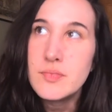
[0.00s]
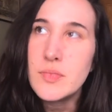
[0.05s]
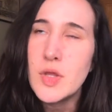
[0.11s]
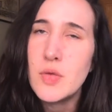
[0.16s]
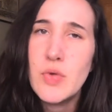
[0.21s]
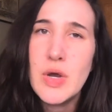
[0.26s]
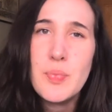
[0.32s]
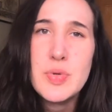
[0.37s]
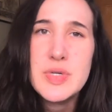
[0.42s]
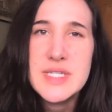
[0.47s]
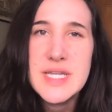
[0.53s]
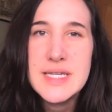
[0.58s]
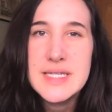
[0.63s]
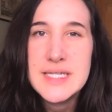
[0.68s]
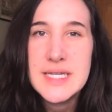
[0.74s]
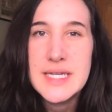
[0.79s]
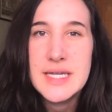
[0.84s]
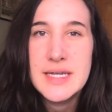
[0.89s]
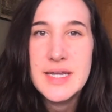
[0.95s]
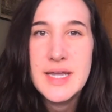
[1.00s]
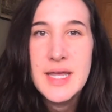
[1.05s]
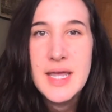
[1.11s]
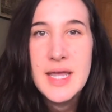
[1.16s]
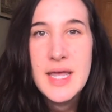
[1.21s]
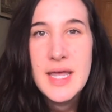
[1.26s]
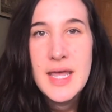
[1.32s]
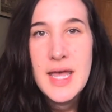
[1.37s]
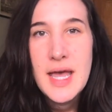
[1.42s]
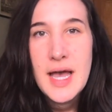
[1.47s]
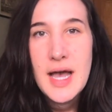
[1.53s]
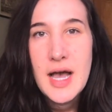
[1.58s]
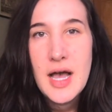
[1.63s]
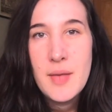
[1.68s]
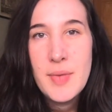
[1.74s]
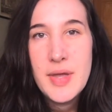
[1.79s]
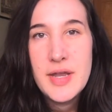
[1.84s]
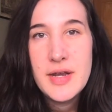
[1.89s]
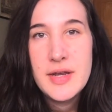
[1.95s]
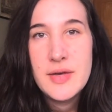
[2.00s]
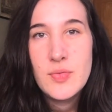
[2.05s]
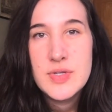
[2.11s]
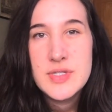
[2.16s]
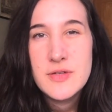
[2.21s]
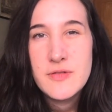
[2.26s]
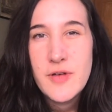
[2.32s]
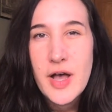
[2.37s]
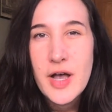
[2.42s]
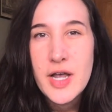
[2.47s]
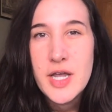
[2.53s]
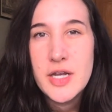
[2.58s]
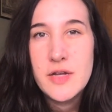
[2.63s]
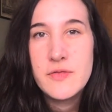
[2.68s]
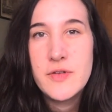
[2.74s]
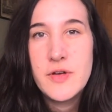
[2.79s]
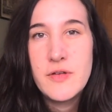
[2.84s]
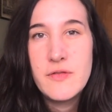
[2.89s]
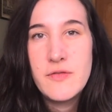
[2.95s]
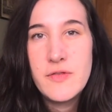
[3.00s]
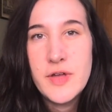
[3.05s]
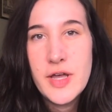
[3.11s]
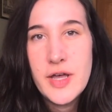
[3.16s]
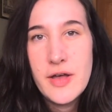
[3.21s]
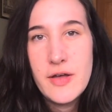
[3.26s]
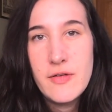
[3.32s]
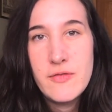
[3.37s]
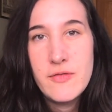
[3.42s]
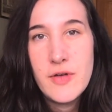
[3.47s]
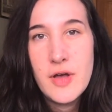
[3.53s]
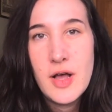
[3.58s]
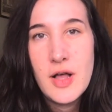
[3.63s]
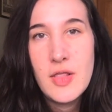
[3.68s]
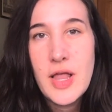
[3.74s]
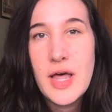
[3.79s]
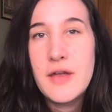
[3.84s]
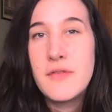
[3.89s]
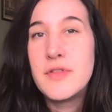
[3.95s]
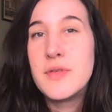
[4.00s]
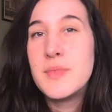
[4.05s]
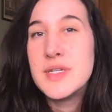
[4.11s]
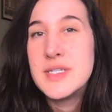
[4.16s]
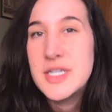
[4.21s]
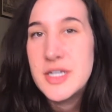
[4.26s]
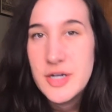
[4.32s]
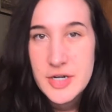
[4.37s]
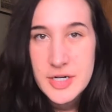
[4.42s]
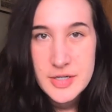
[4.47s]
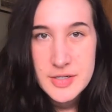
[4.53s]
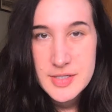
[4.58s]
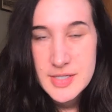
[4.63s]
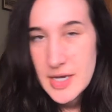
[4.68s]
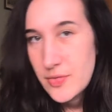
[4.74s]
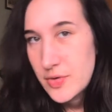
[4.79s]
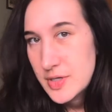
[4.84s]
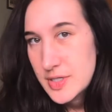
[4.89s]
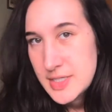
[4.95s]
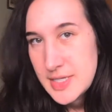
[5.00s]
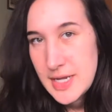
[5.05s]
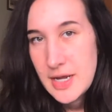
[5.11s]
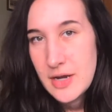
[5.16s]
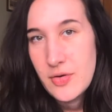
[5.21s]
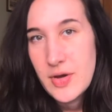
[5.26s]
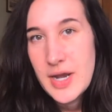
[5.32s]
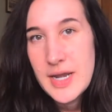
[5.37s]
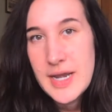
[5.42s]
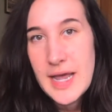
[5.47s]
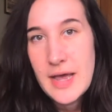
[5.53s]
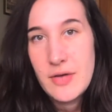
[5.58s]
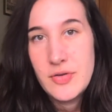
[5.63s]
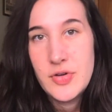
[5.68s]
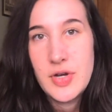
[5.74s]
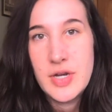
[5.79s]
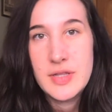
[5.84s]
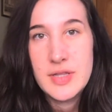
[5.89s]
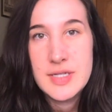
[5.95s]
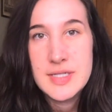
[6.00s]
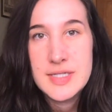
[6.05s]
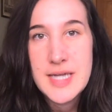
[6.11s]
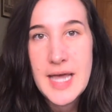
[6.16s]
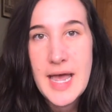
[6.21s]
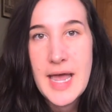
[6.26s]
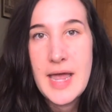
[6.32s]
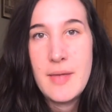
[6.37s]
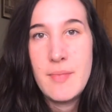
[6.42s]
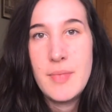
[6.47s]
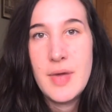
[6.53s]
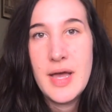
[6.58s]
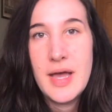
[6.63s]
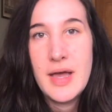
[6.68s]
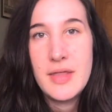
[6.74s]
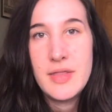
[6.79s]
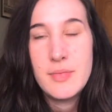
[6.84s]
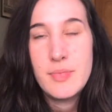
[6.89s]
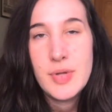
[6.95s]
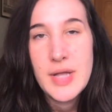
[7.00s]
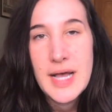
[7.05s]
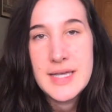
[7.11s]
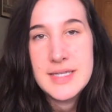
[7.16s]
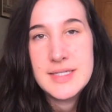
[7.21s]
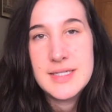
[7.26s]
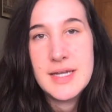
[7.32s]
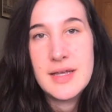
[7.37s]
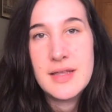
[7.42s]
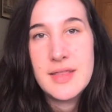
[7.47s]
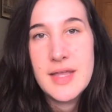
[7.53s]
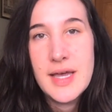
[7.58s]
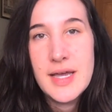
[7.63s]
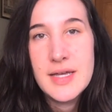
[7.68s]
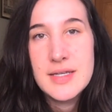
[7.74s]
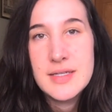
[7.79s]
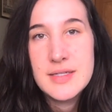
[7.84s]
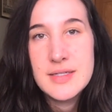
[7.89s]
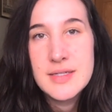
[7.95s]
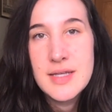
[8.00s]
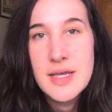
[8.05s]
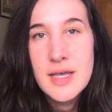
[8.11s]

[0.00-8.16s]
represented and was evocative of a lot of the materials that we're seeing right now during this time. The plastic that is